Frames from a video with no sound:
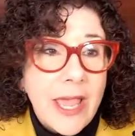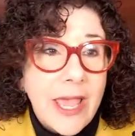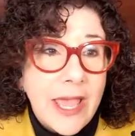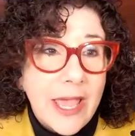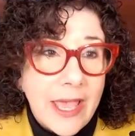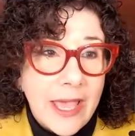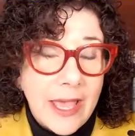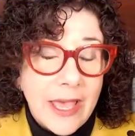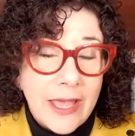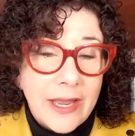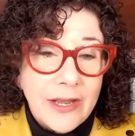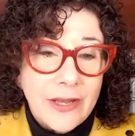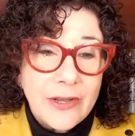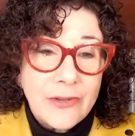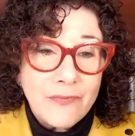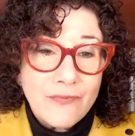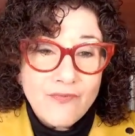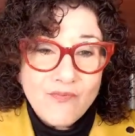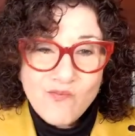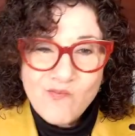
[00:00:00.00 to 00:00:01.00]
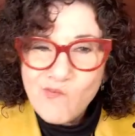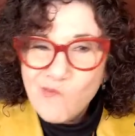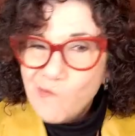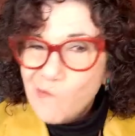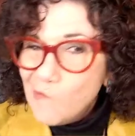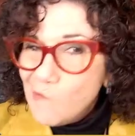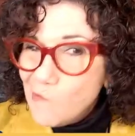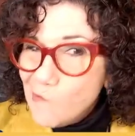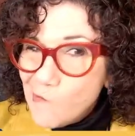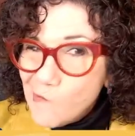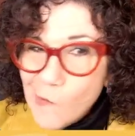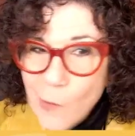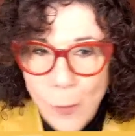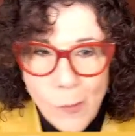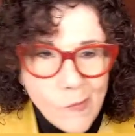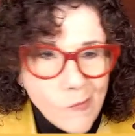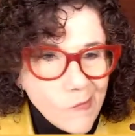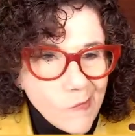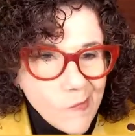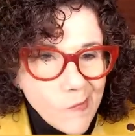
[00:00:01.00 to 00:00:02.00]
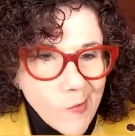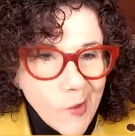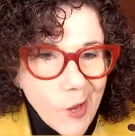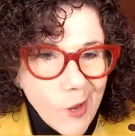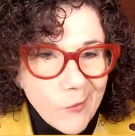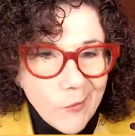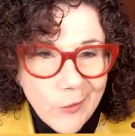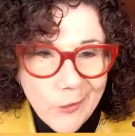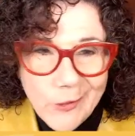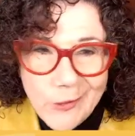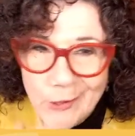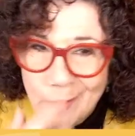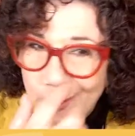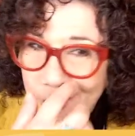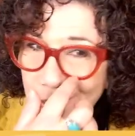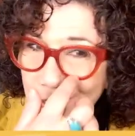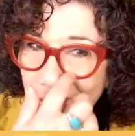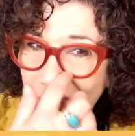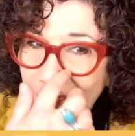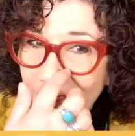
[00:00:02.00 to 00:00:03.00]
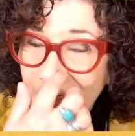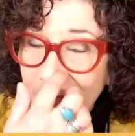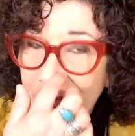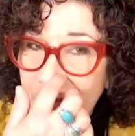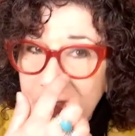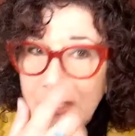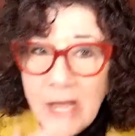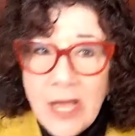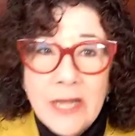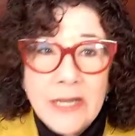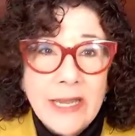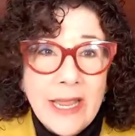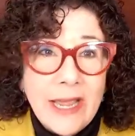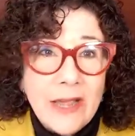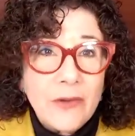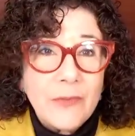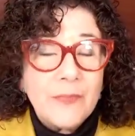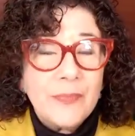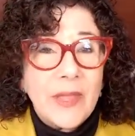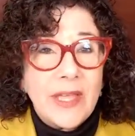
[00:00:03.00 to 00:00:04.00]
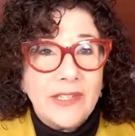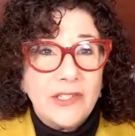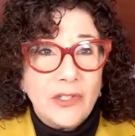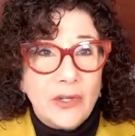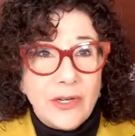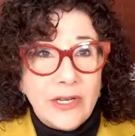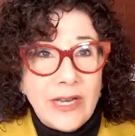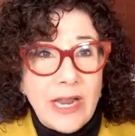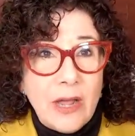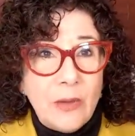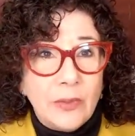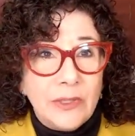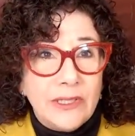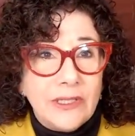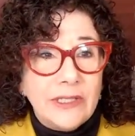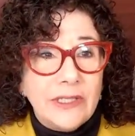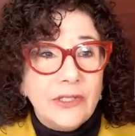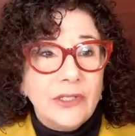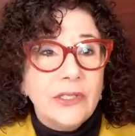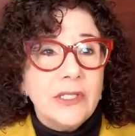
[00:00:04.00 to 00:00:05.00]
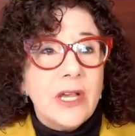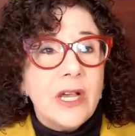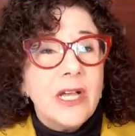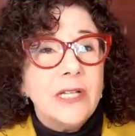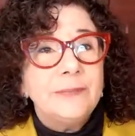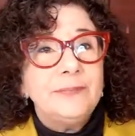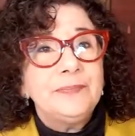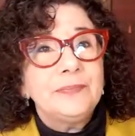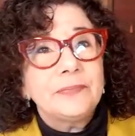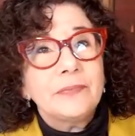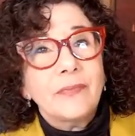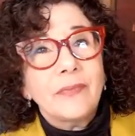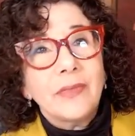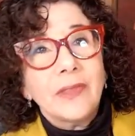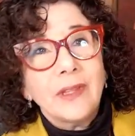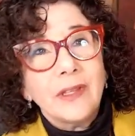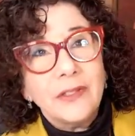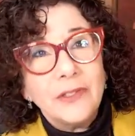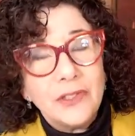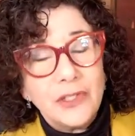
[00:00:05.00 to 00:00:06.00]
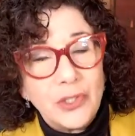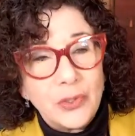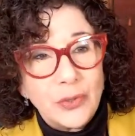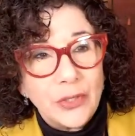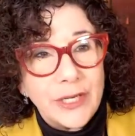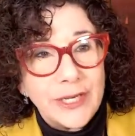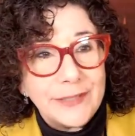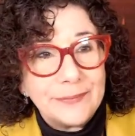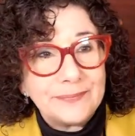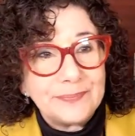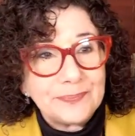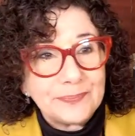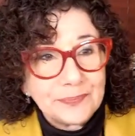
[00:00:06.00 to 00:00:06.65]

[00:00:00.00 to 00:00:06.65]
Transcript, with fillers: And can't really see it. It's like a little dot now. I started out with the little dot during